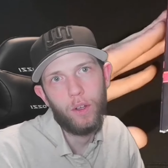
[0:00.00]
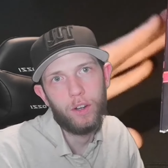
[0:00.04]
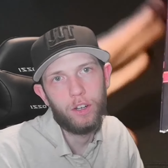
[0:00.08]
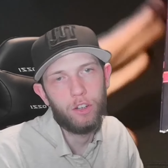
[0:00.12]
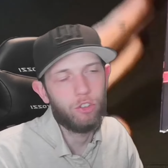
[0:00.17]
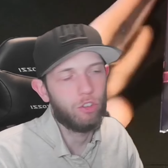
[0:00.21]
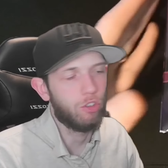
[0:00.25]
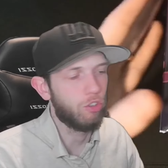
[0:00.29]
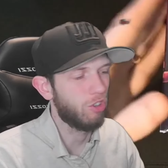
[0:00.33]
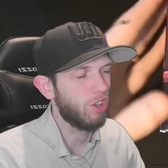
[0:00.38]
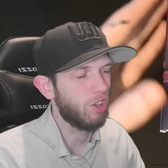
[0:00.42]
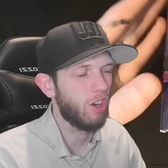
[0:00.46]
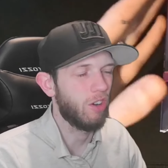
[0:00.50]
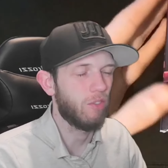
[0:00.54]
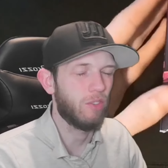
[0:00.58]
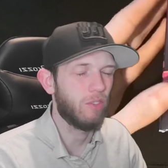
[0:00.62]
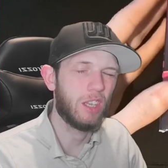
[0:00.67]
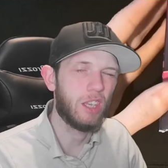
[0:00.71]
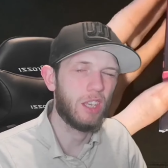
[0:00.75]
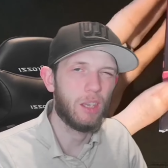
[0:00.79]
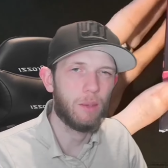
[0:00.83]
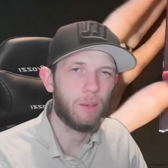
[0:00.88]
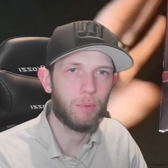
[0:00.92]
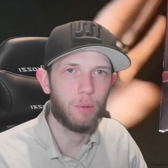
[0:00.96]
It's just you can't really
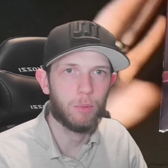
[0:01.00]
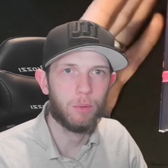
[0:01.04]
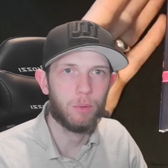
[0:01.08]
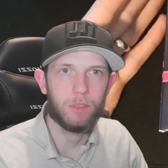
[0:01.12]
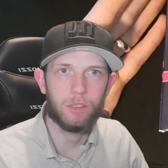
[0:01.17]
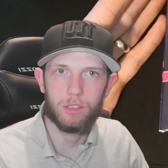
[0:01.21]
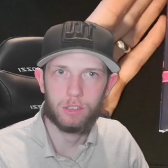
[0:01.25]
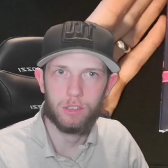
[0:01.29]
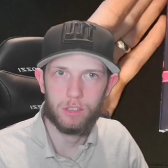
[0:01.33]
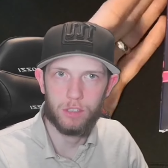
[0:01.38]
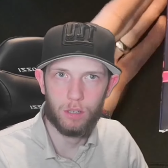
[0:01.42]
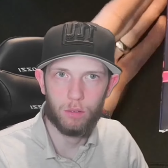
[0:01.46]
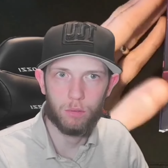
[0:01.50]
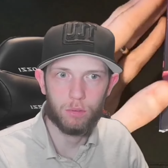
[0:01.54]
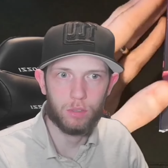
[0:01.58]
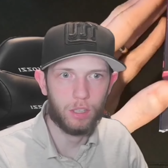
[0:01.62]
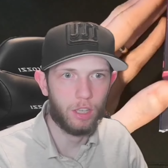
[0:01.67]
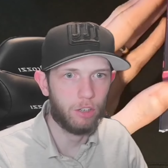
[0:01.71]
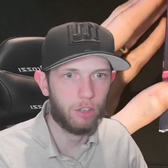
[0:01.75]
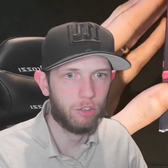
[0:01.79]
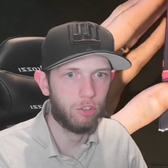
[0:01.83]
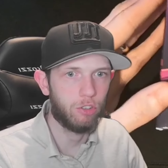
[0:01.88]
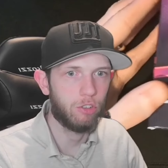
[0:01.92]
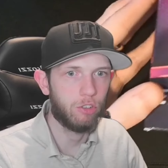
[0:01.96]
keep them as a sealed
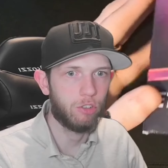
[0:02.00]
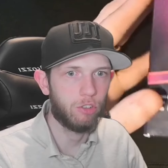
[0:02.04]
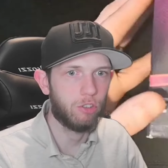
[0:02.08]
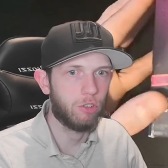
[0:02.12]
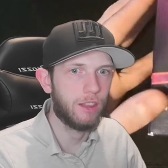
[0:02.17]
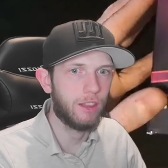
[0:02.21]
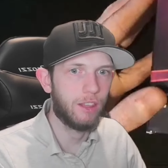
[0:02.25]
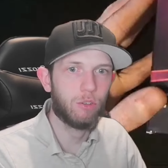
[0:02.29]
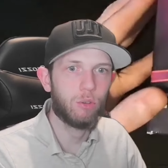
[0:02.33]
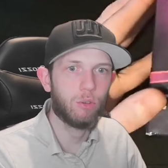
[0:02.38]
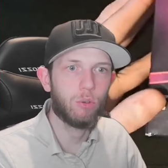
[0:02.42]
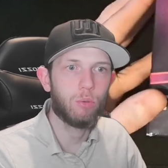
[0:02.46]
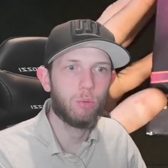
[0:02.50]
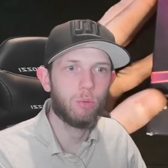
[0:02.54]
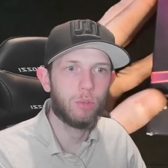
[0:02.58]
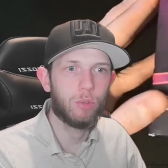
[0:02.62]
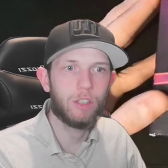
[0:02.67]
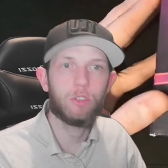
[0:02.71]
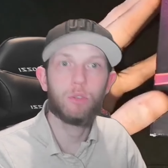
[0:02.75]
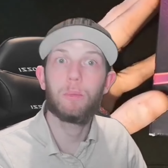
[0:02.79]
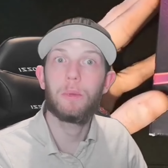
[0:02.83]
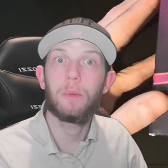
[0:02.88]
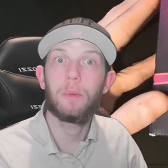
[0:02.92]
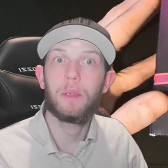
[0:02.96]
collection. So again, this
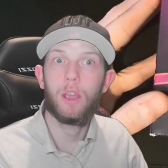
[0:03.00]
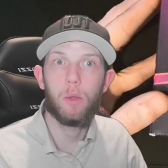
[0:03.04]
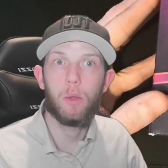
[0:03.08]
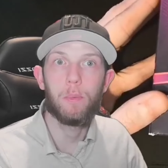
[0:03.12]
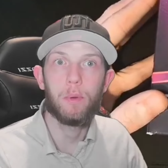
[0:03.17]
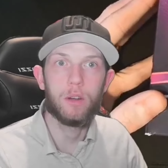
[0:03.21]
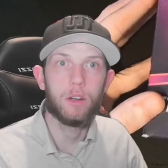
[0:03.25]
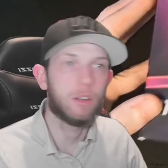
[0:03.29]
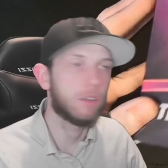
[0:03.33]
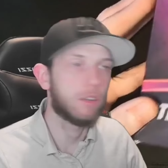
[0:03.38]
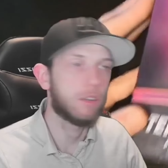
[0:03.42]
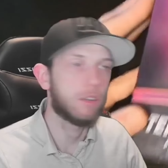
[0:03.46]
will be opened at some